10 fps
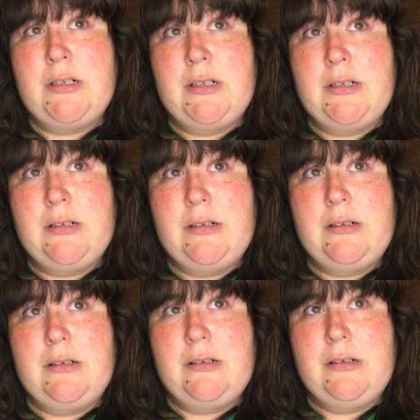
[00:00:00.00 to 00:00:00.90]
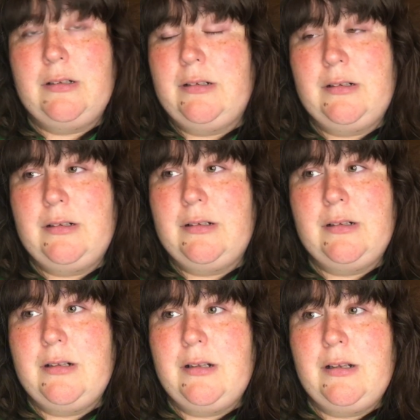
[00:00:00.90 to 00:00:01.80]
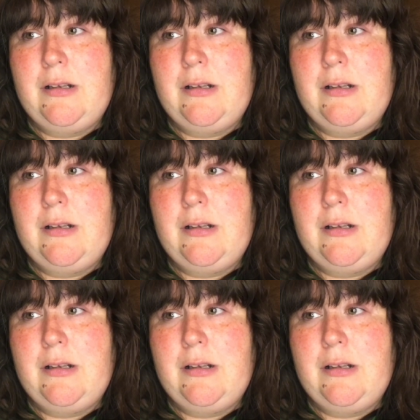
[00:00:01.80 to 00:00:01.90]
Nothing is said.